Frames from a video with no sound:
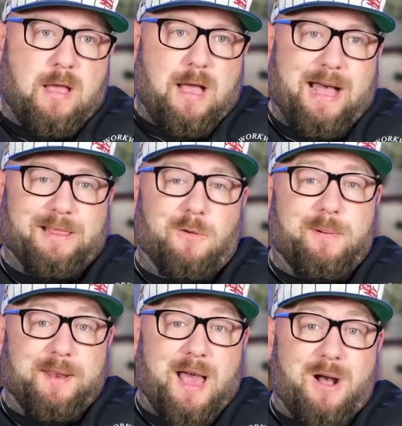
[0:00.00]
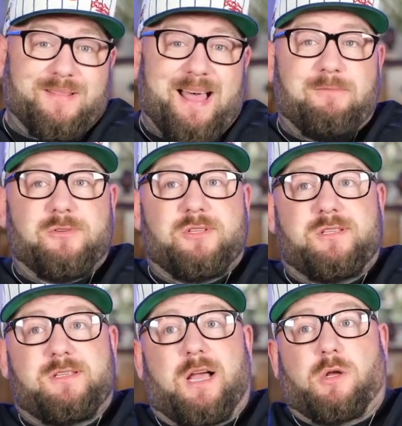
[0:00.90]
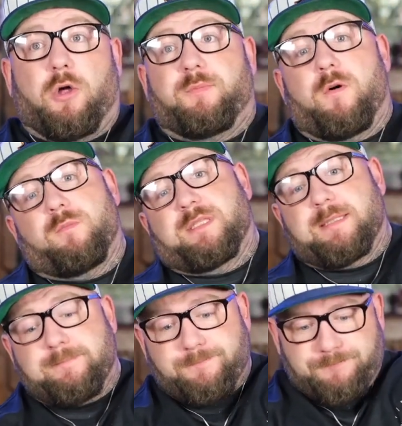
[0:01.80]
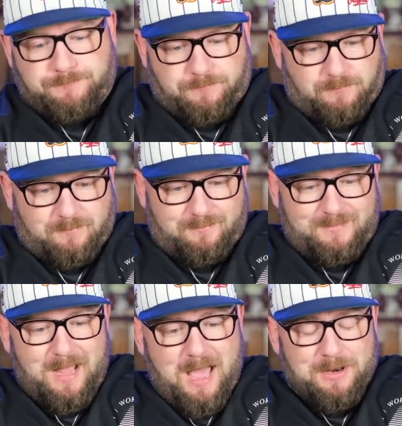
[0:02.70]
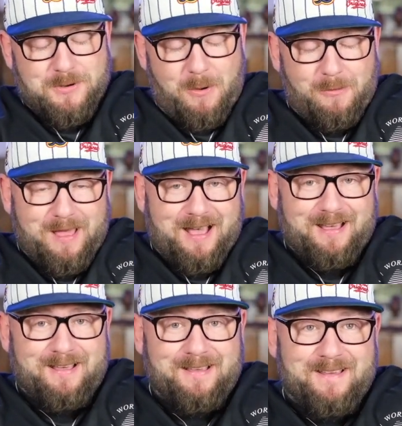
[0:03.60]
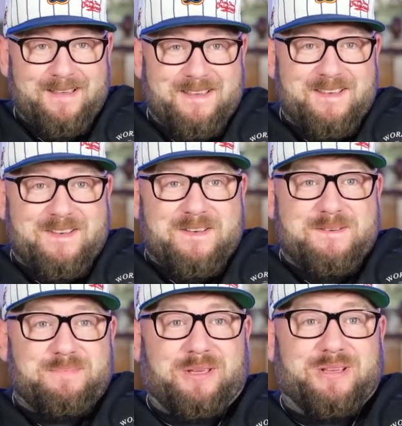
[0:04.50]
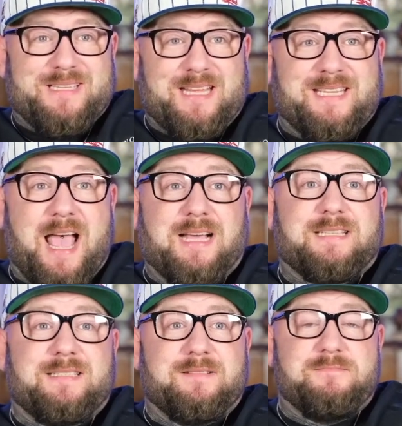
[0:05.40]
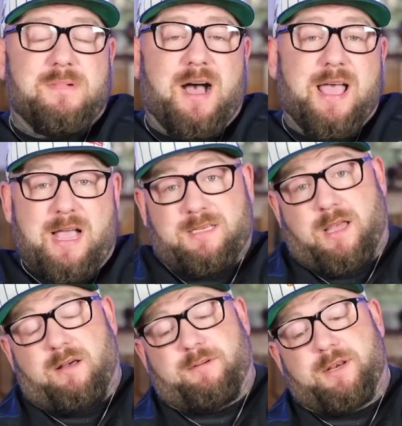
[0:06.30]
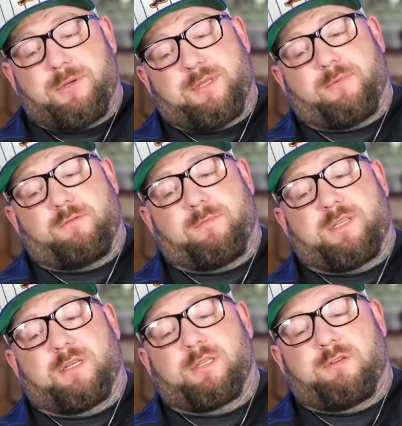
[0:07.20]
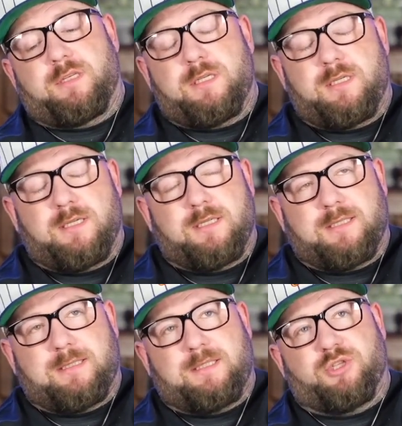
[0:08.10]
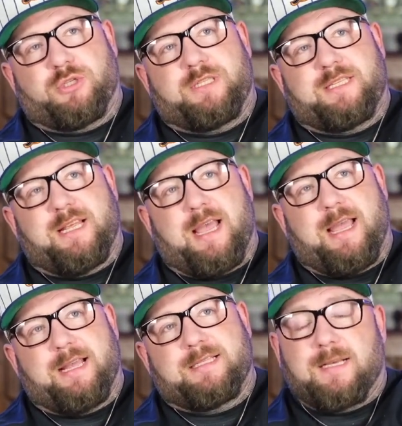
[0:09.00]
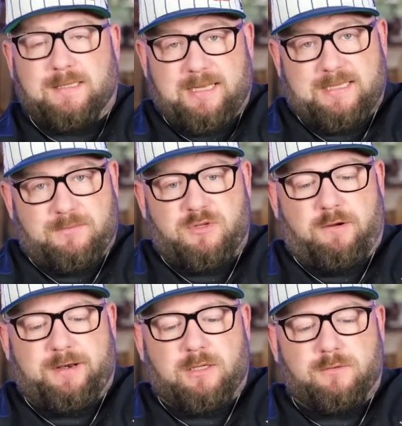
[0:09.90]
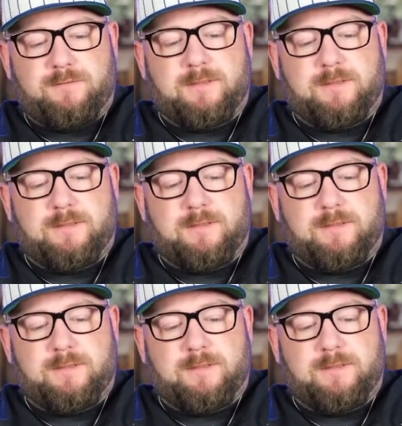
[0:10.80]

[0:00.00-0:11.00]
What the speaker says: I look back now and that was a God moment. And I know that because I text my ex-girlfriend, who's the mother of my children, just to say, tell the kids I'm sorry and I love